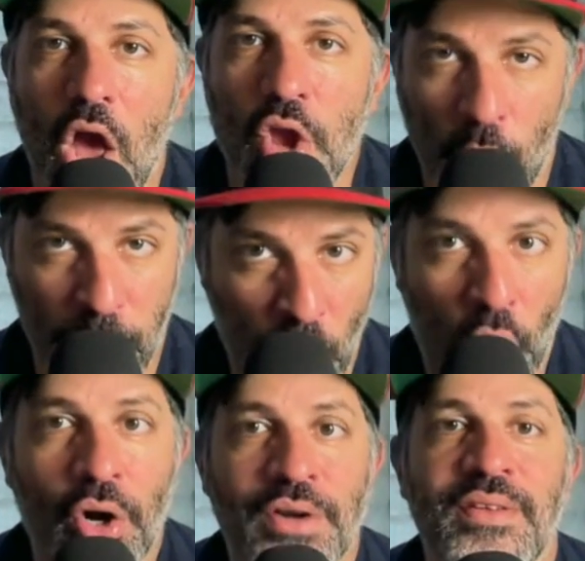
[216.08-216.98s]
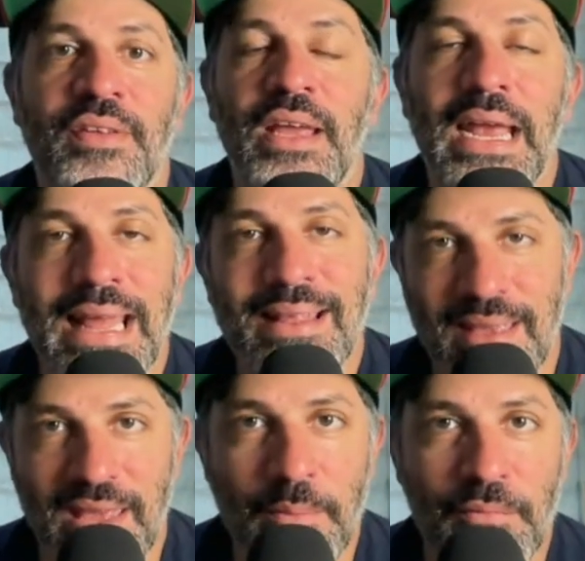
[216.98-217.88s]
your part in a
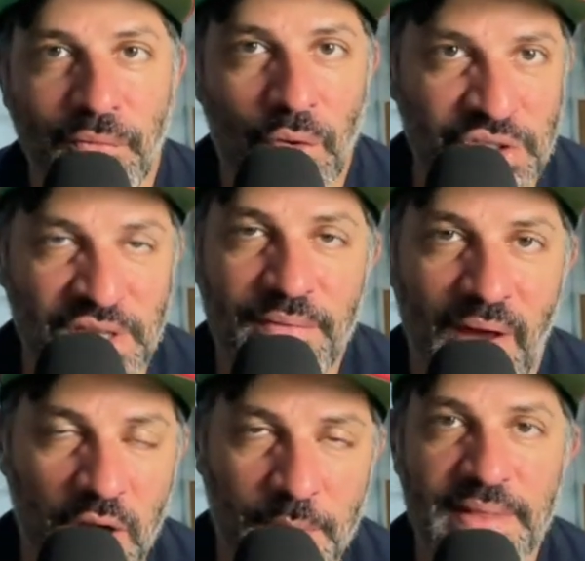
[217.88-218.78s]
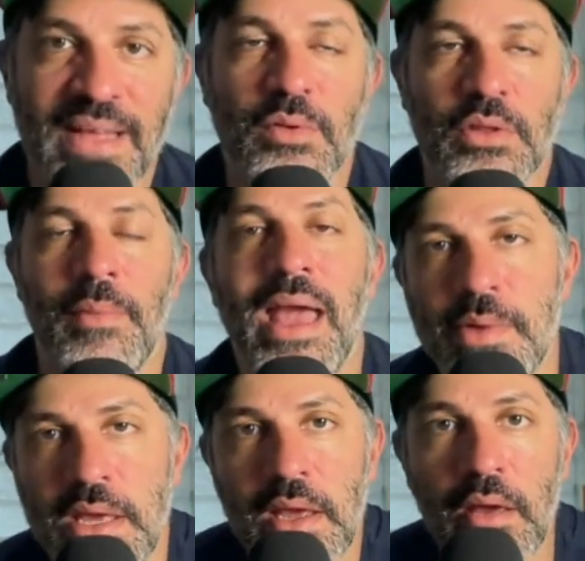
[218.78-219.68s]
team-first environment. That's what the Miami
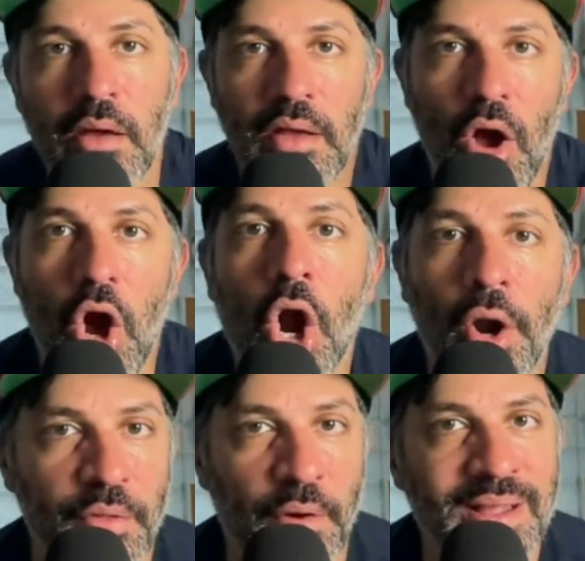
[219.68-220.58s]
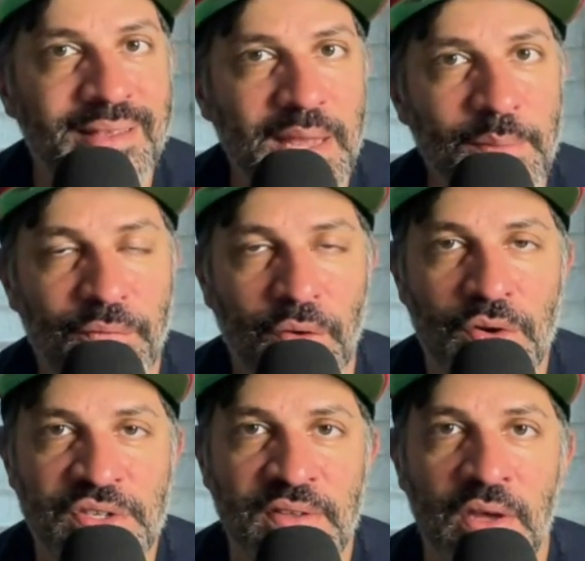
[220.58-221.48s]
Heat are. They're a
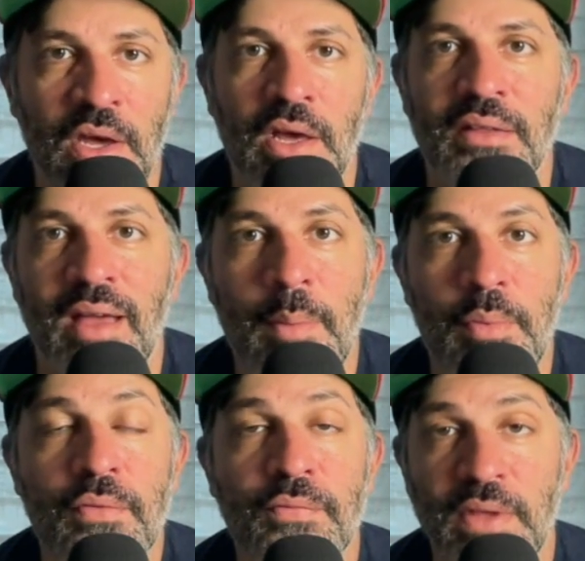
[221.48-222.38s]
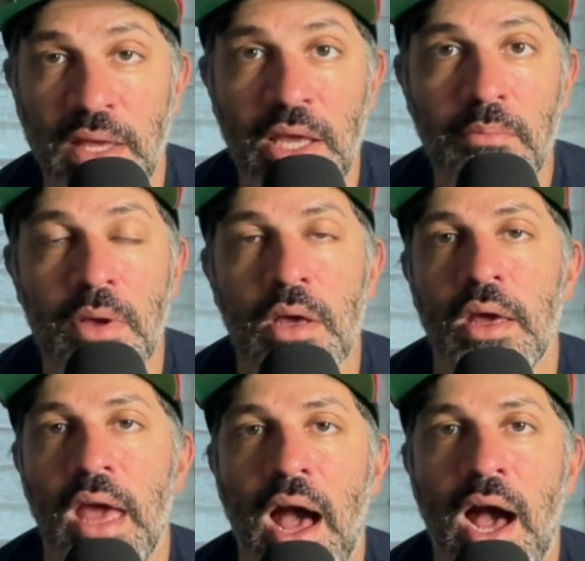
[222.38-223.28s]
team-first type of team.
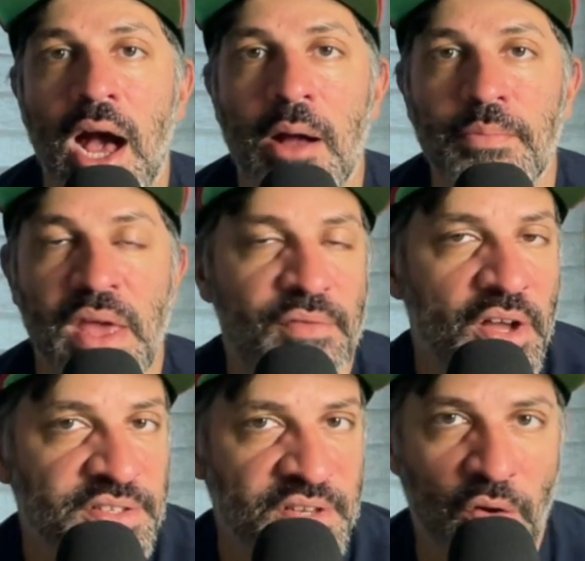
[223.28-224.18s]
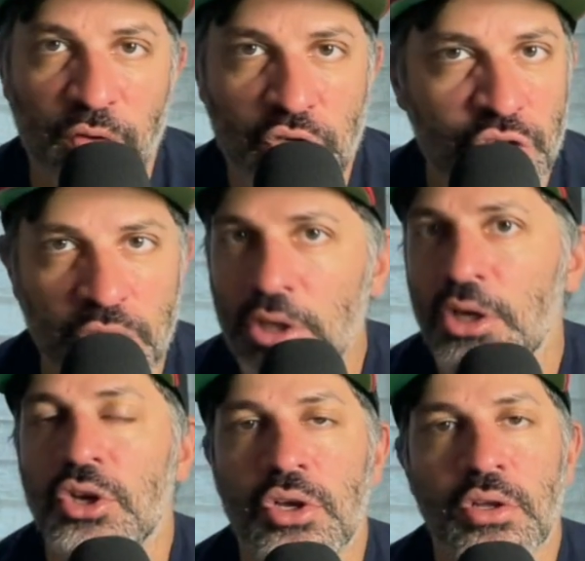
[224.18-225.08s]
They have unselfish
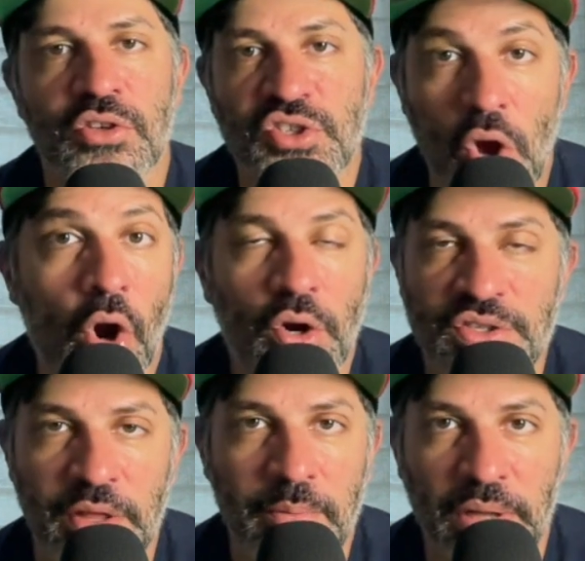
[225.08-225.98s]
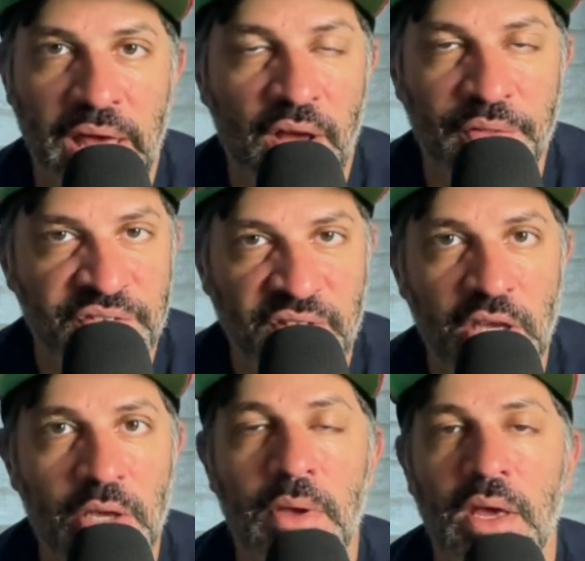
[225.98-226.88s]
stars that play on this
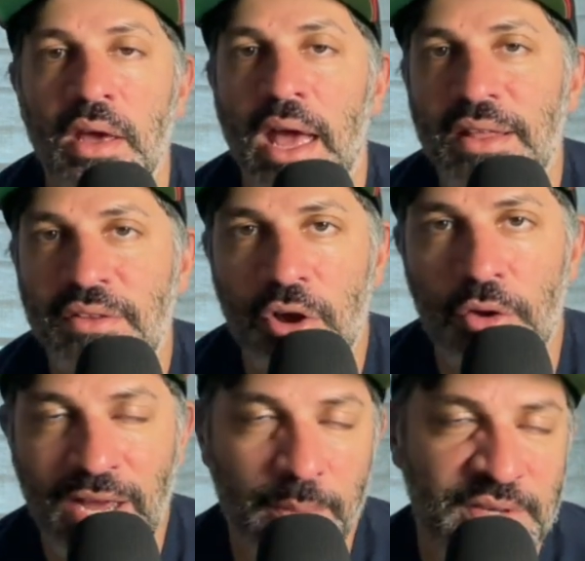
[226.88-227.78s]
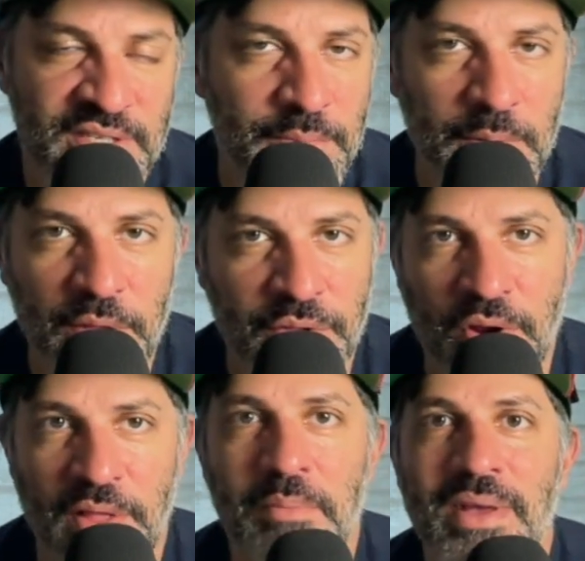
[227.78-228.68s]
team, and so that could be a symptom that they're
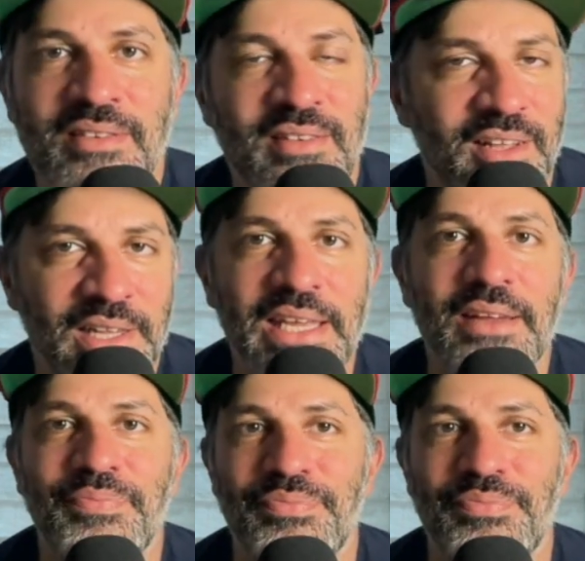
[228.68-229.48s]
not the best elite